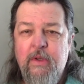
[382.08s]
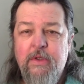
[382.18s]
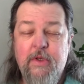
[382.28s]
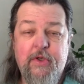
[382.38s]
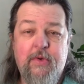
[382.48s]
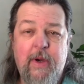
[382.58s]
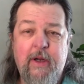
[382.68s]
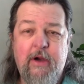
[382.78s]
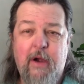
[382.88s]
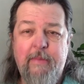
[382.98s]
So his
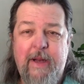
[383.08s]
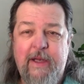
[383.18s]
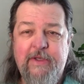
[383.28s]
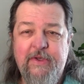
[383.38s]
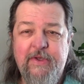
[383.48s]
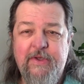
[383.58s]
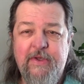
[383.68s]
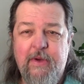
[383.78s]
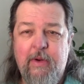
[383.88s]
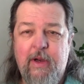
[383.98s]
credit card balance is at
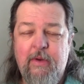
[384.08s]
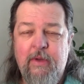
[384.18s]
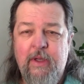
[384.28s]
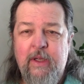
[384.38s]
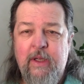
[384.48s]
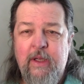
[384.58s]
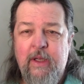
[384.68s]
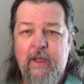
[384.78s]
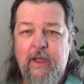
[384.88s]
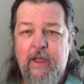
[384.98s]
zero.
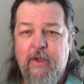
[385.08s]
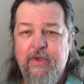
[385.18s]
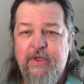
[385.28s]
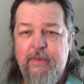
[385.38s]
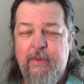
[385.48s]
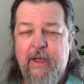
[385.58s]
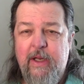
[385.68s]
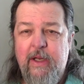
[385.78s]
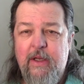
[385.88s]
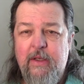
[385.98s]
He owes some
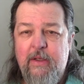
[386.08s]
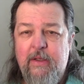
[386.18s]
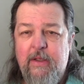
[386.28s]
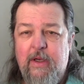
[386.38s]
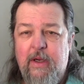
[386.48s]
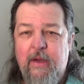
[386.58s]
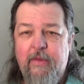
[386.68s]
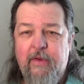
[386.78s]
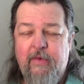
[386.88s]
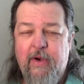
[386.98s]
money on
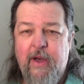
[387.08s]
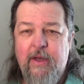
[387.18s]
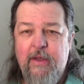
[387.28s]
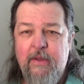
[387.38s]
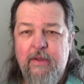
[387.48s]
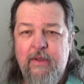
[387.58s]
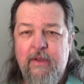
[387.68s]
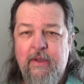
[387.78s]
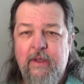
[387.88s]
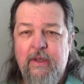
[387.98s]
the truck.
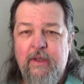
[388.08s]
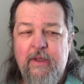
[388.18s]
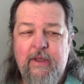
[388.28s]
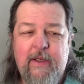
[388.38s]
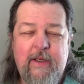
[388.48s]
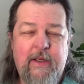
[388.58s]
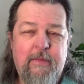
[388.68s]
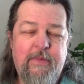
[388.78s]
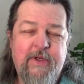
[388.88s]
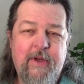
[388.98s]

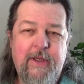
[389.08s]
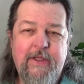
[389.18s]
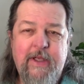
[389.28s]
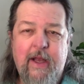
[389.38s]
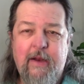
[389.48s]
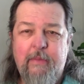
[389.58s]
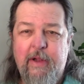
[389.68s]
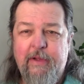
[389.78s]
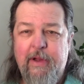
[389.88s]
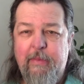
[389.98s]
So he's got a
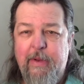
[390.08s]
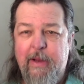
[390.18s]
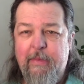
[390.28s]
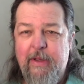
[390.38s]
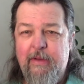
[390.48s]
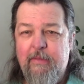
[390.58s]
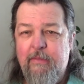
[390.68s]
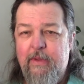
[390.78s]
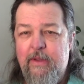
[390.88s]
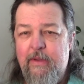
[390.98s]
monthly payment
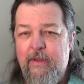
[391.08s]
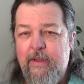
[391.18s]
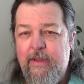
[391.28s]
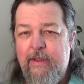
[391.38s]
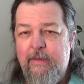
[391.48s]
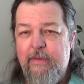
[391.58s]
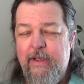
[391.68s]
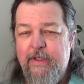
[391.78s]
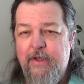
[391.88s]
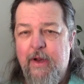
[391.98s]

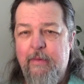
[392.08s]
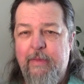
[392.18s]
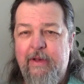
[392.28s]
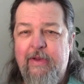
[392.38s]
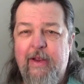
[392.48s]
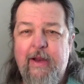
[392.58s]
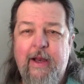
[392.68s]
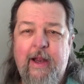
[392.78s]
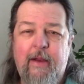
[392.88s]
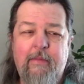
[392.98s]
that's going to be taken
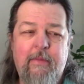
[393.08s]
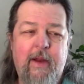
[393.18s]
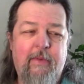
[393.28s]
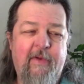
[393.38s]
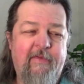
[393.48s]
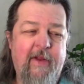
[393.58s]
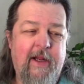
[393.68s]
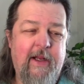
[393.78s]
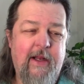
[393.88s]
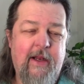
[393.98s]
out, and we've
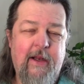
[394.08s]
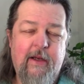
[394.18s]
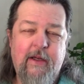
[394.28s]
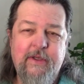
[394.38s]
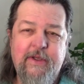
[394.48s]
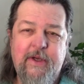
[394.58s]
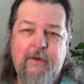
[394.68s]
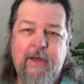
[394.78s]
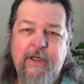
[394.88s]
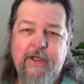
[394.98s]
taken that into
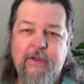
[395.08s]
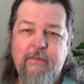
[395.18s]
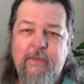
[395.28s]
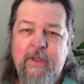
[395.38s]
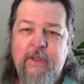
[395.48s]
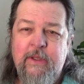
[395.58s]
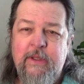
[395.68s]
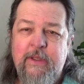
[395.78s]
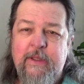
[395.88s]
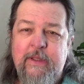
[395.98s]
consideration.
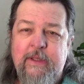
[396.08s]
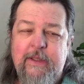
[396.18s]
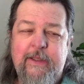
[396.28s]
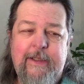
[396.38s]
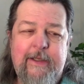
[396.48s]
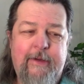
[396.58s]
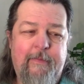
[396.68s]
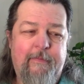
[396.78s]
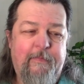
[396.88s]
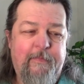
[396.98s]
Now,